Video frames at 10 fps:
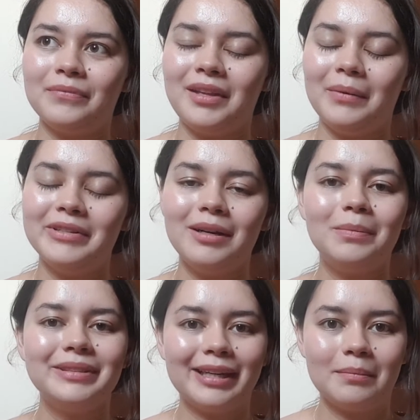they were
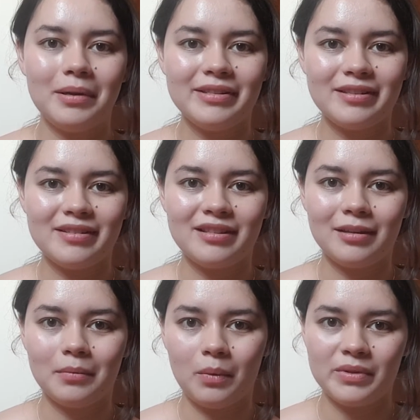double deck buses, and
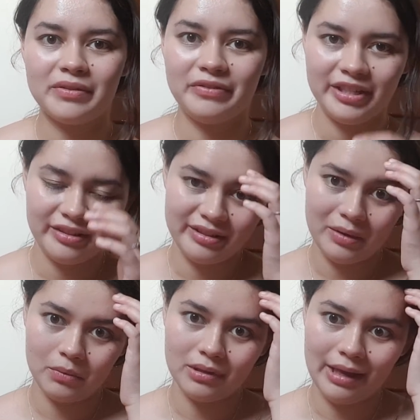I'm always afraid that
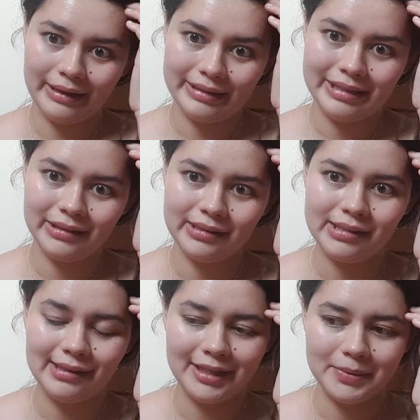they would like tilt
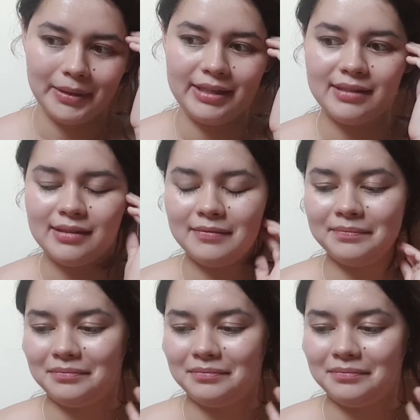sideways.